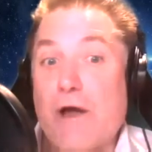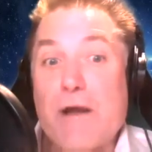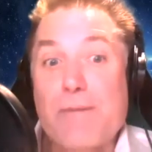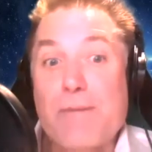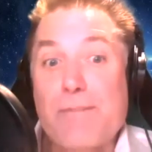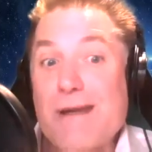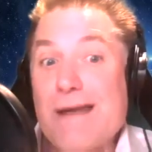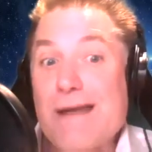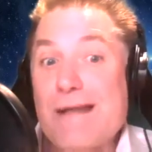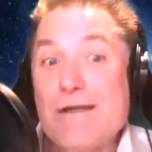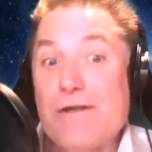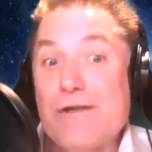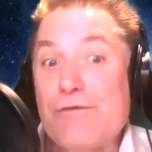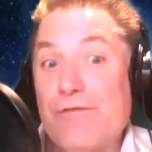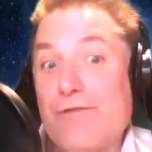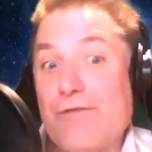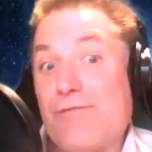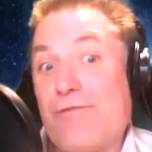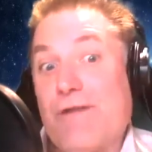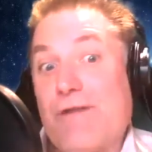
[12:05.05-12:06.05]
to be at least
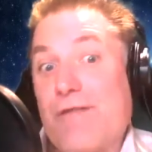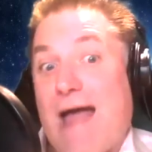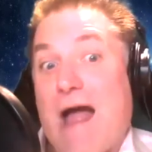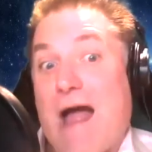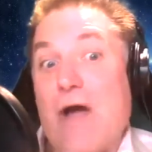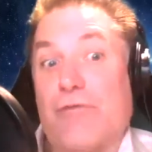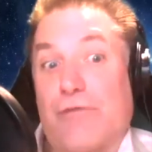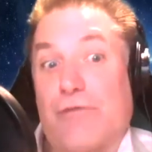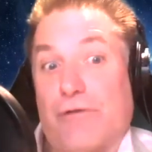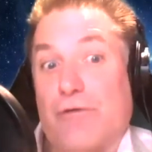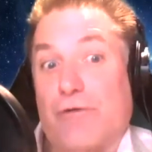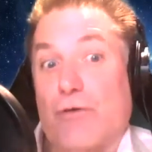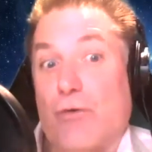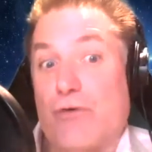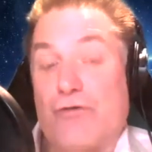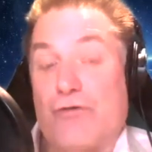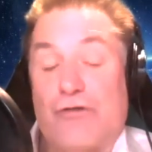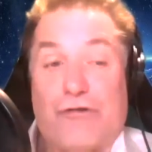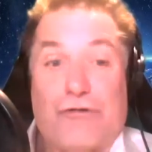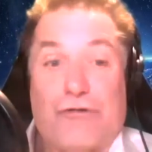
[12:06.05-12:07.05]
50,000 who are
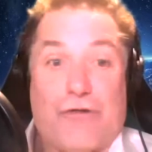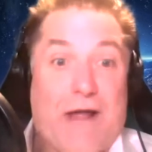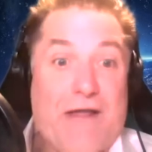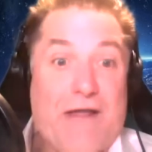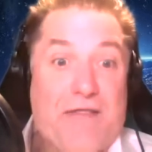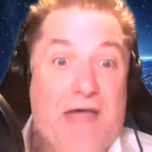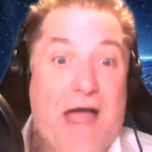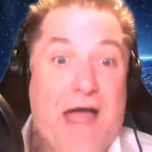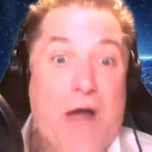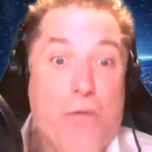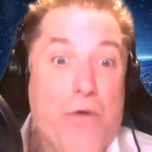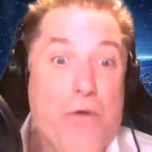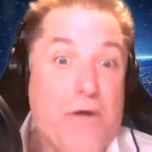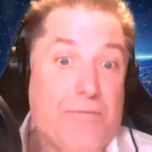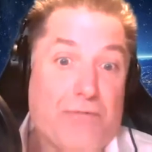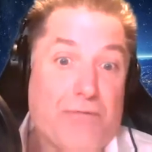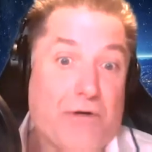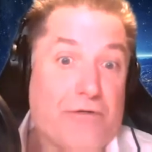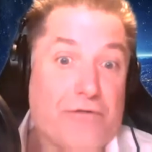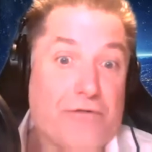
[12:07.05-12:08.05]
just like that
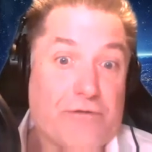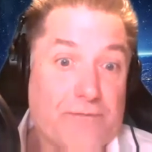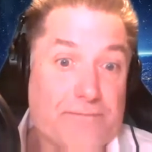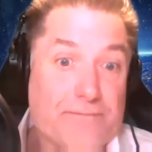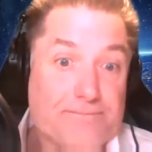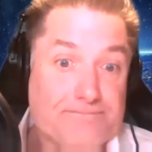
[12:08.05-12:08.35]
one person.